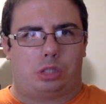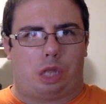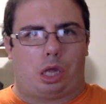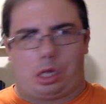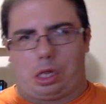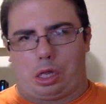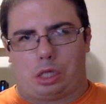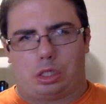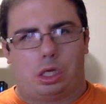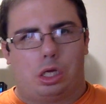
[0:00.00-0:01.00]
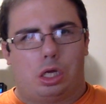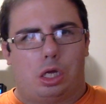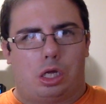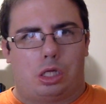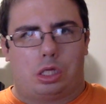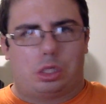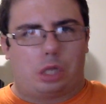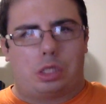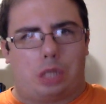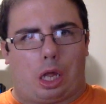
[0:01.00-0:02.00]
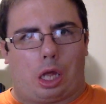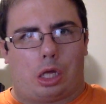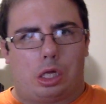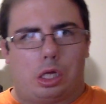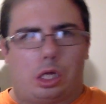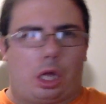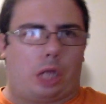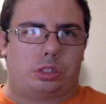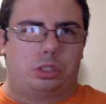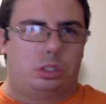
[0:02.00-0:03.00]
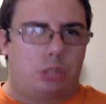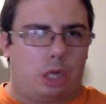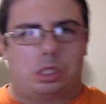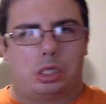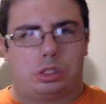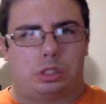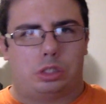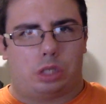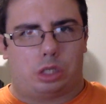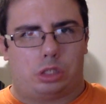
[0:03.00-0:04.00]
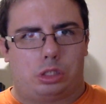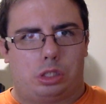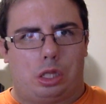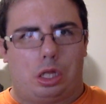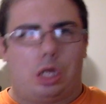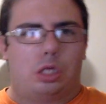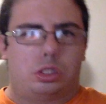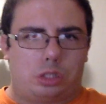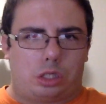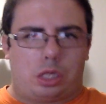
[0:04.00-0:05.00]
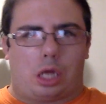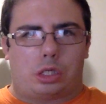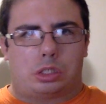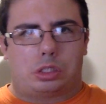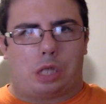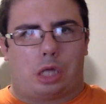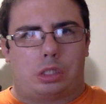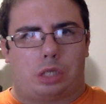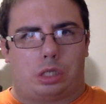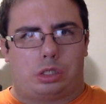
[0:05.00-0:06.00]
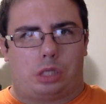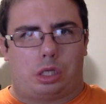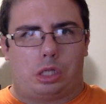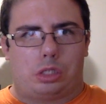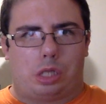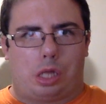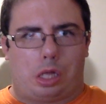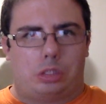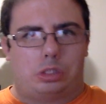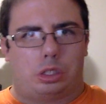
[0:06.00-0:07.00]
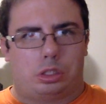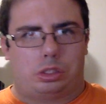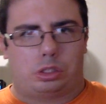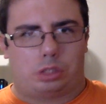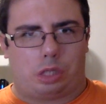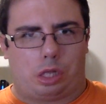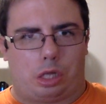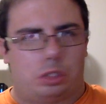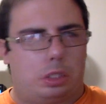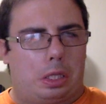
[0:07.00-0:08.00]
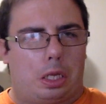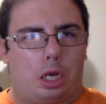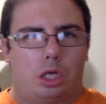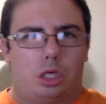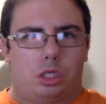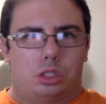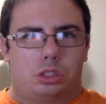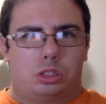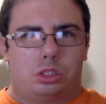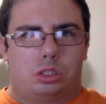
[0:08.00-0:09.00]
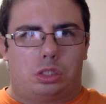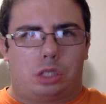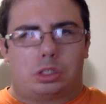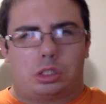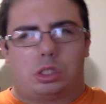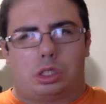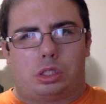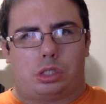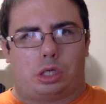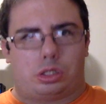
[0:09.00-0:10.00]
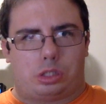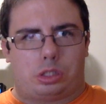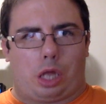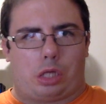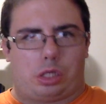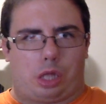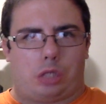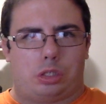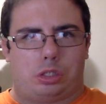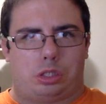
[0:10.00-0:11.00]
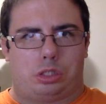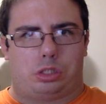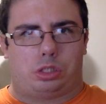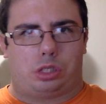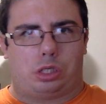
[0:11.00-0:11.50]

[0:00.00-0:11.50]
at hand. If you like that, I would love your support. But now, going back to what I said in the intro to the video, this is an interesting time in Apple's history.